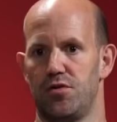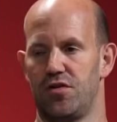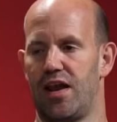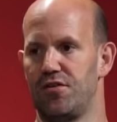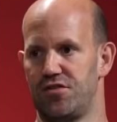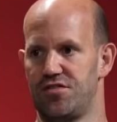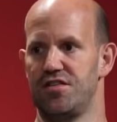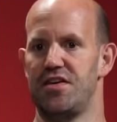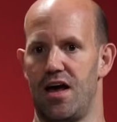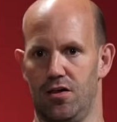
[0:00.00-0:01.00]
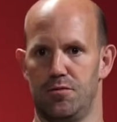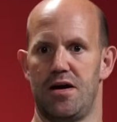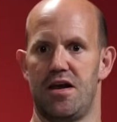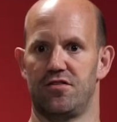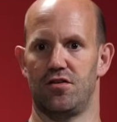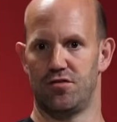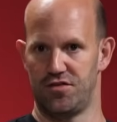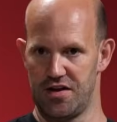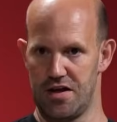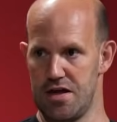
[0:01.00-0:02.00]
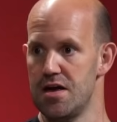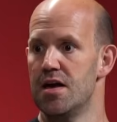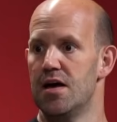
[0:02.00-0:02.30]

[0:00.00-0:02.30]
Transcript: which allows us to tell the main SoC,